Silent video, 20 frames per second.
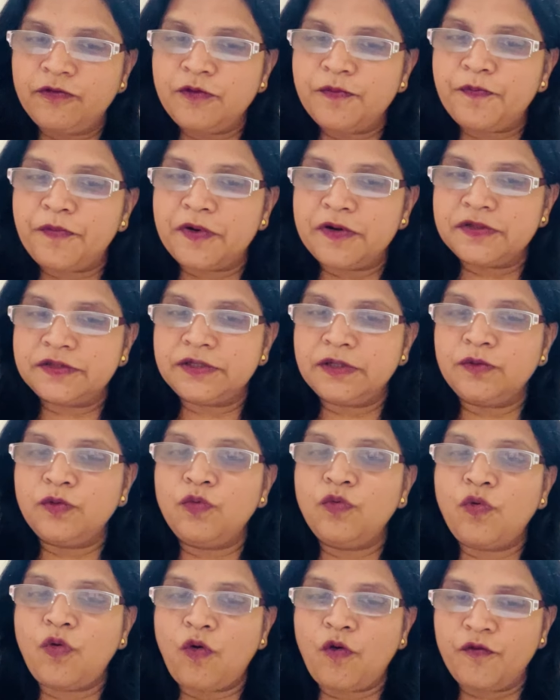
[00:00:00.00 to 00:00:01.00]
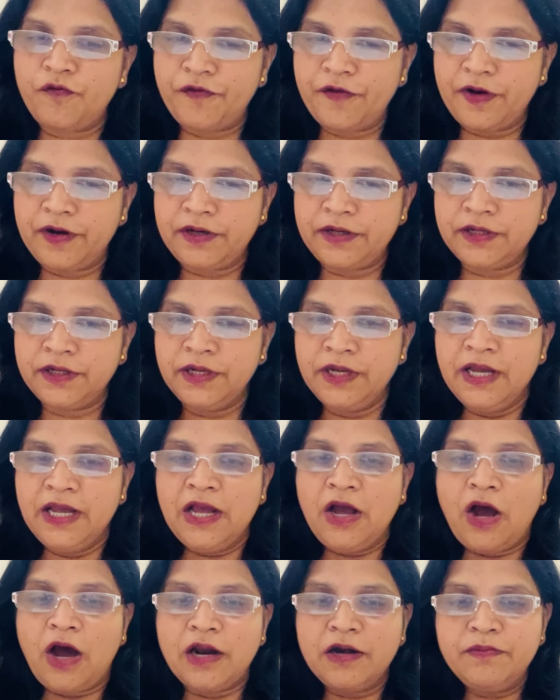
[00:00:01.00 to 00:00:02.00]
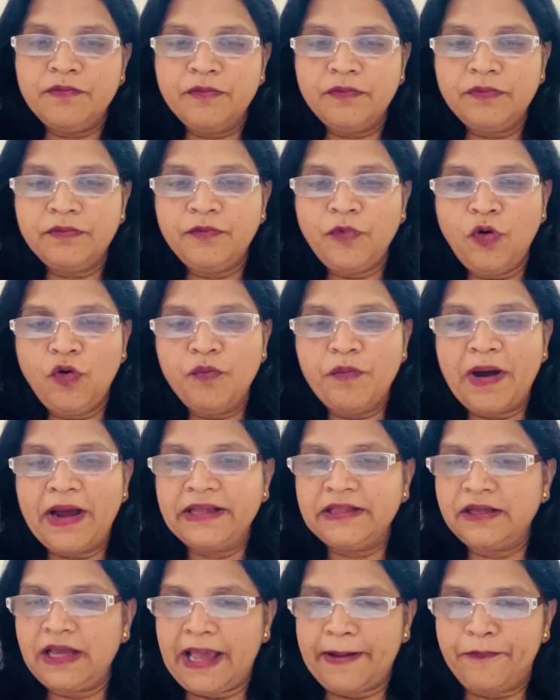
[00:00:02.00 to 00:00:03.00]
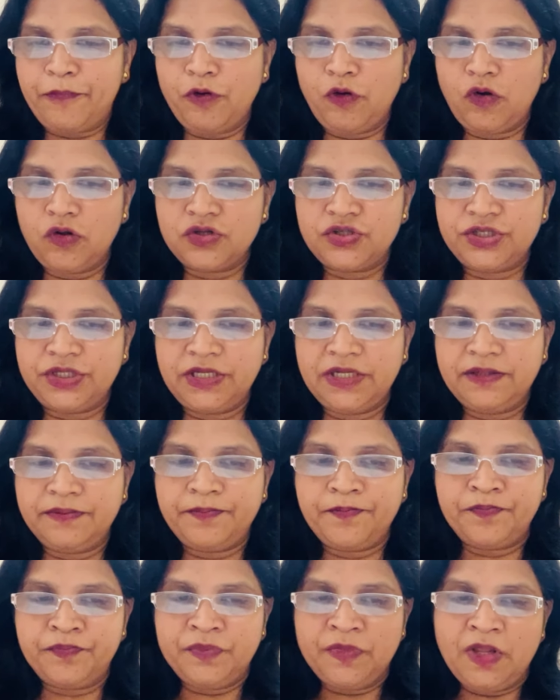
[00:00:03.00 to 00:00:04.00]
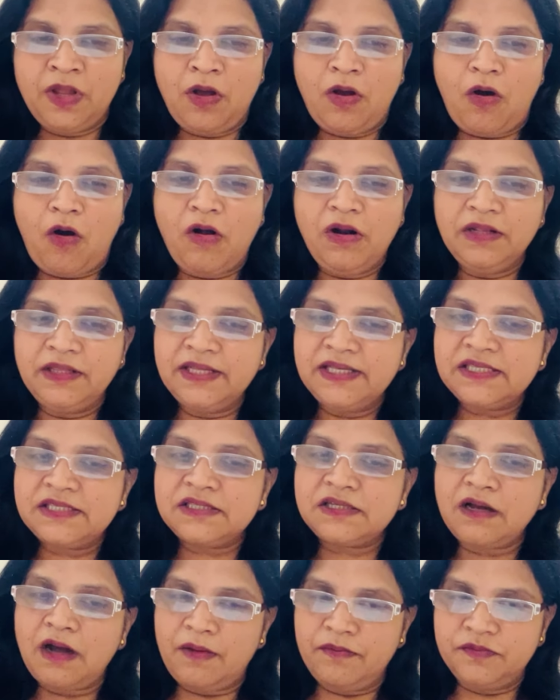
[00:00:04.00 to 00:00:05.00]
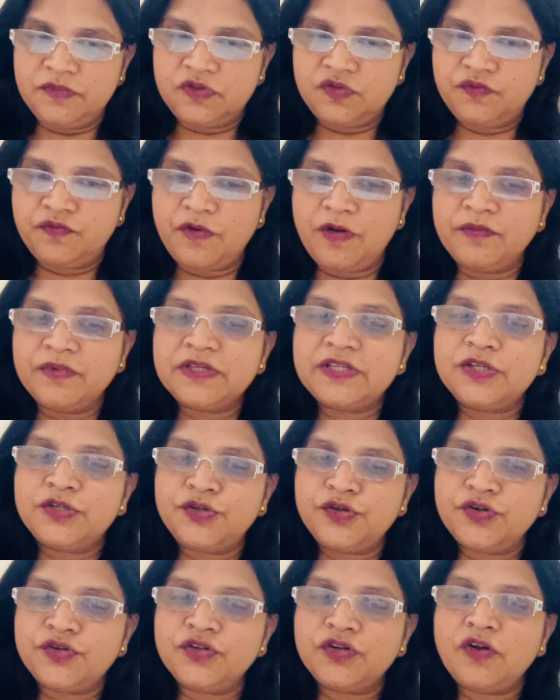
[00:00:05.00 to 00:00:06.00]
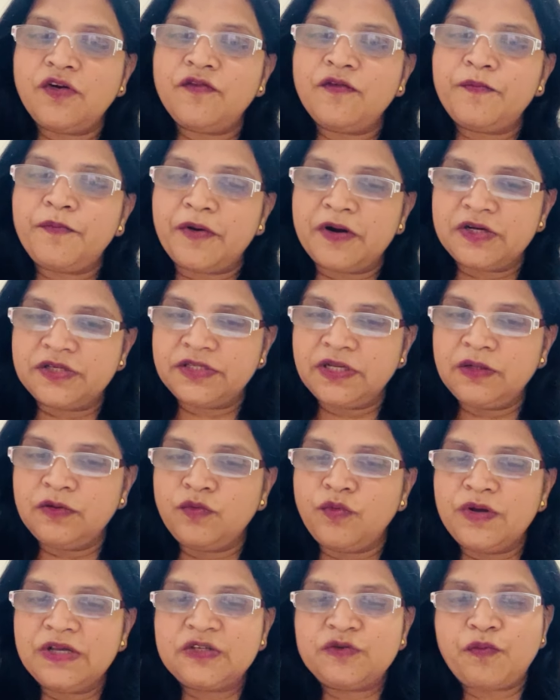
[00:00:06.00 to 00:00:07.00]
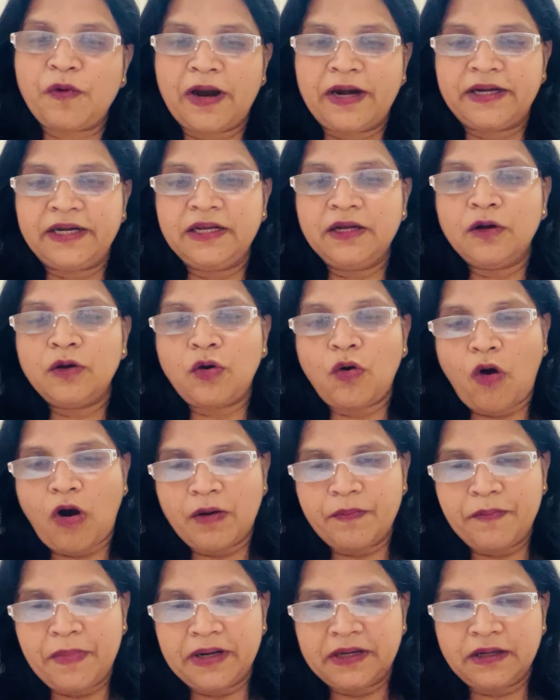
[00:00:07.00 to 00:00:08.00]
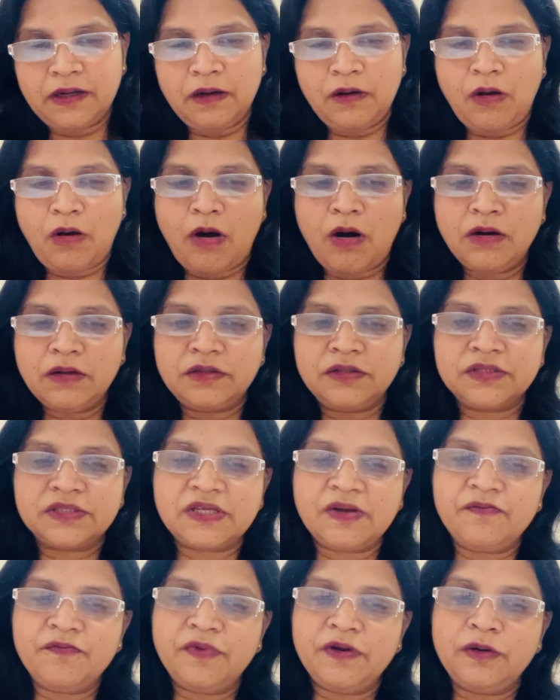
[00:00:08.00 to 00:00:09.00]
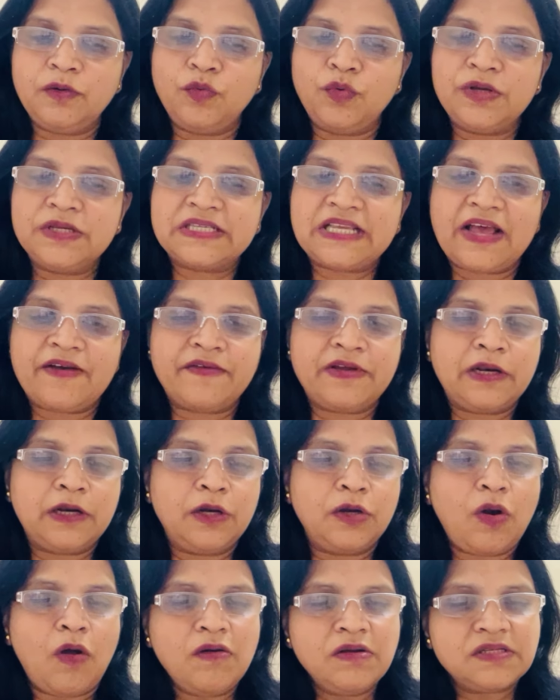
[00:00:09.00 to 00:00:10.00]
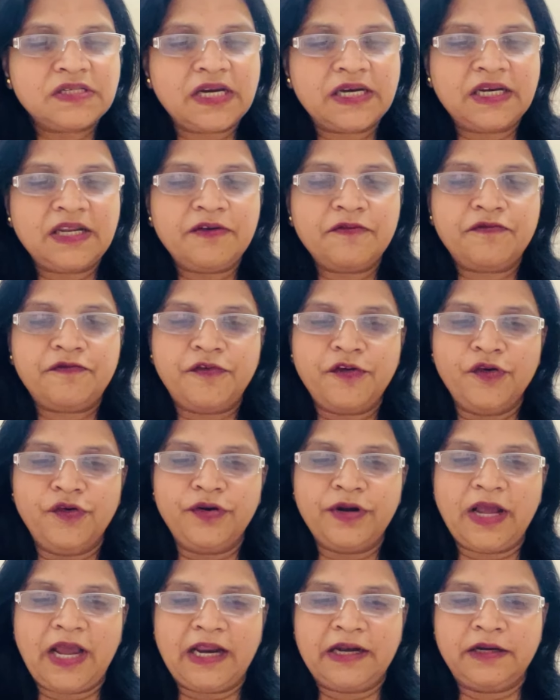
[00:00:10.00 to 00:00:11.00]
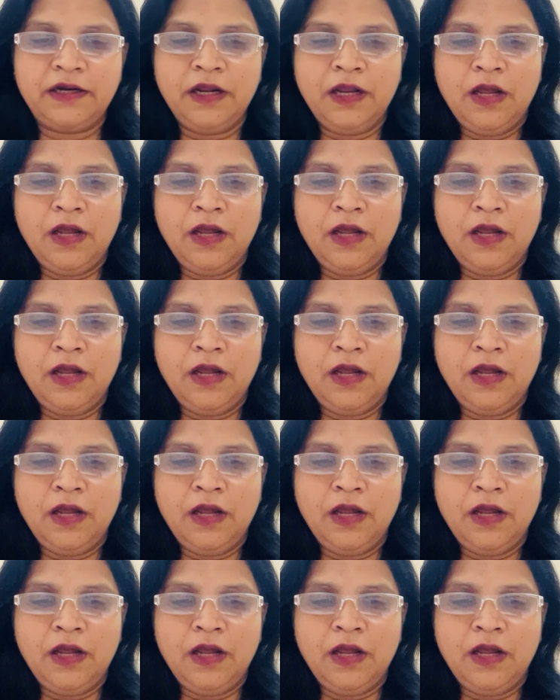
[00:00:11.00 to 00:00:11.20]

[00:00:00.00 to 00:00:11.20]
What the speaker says: the person who offend, unmoved by the apology. All this comes from the situation of a person who is fighting a court battle or someone who is having long-standing feud and